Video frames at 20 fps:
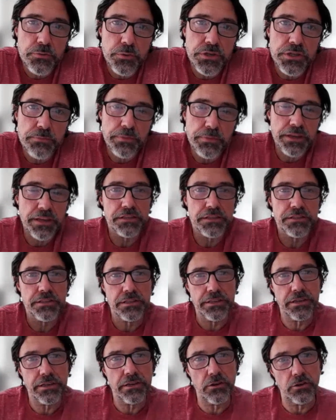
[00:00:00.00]
which
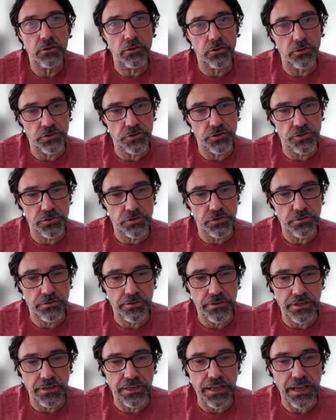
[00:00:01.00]
basically cause
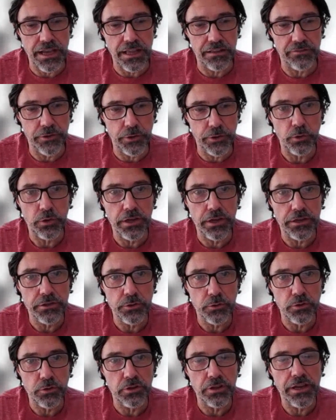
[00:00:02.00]
the alveoli
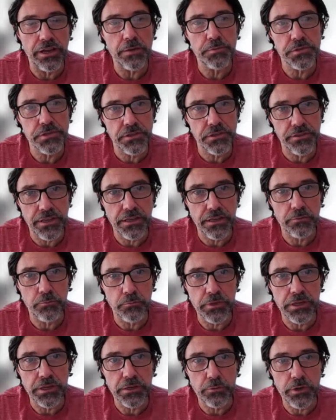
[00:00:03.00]
to collapse and
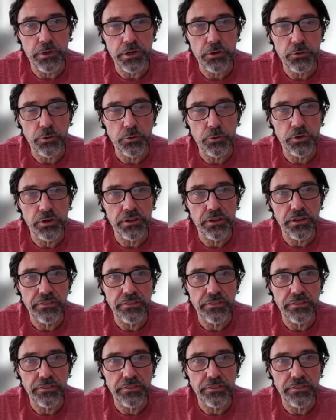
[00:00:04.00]
then be recruited.